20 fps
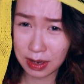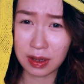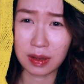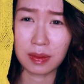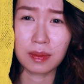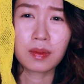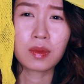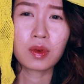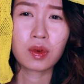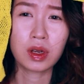it,
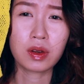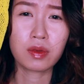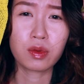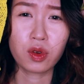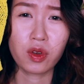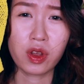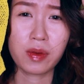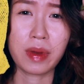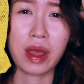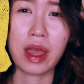will you
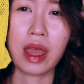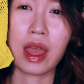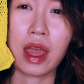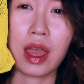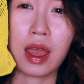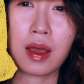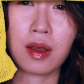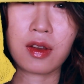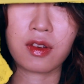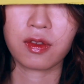ruin my
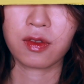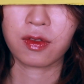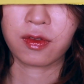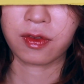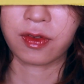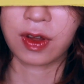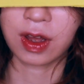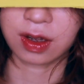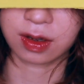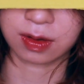hair?
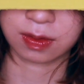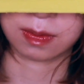Fuck.